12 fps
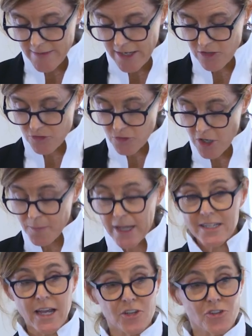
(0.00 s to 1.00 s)
that has drawn my
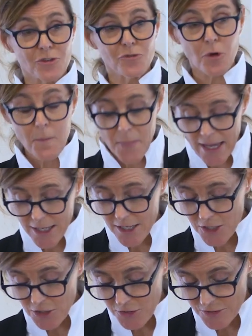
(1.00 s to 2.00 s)
attention for many
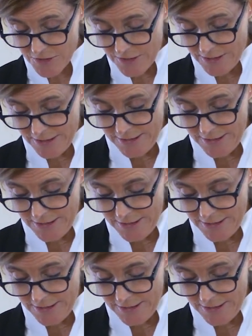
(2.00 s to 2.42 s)
years.